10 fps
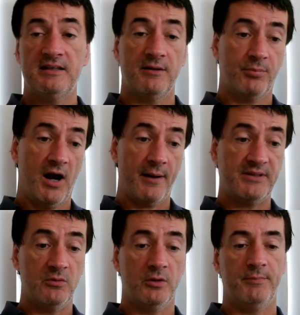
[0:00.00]
then perhaps
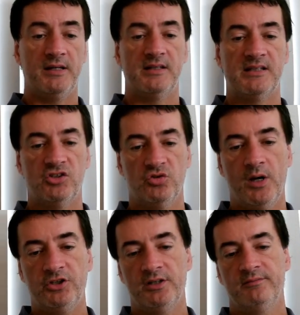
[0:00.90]
he wouldn't be in the
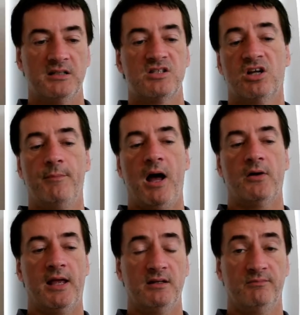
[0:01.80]
situation to come out
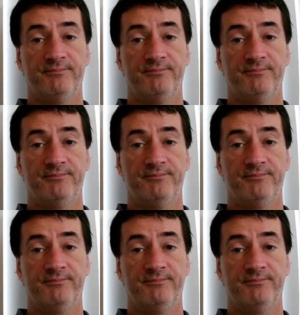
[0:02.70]
and